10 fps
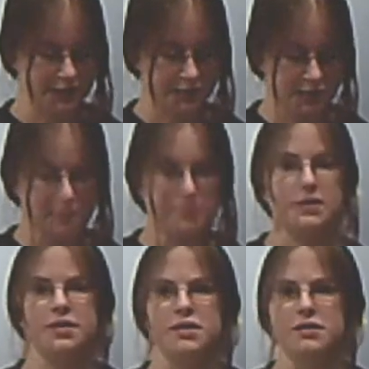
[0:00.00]
that
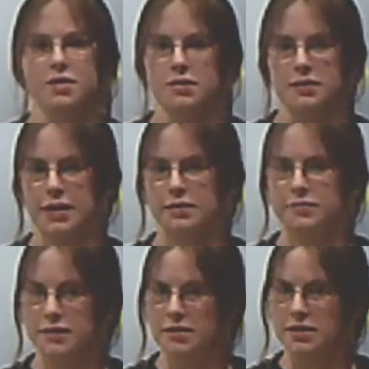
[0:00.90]
because a lot
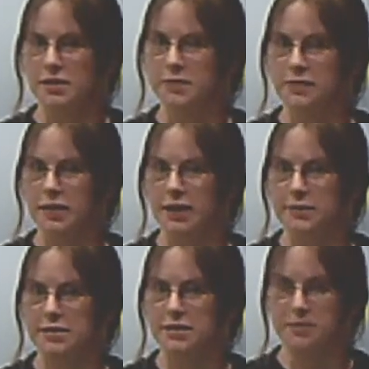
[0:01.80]
of the theme of
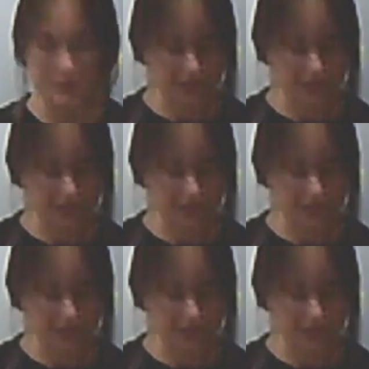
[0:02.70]
Hamlet to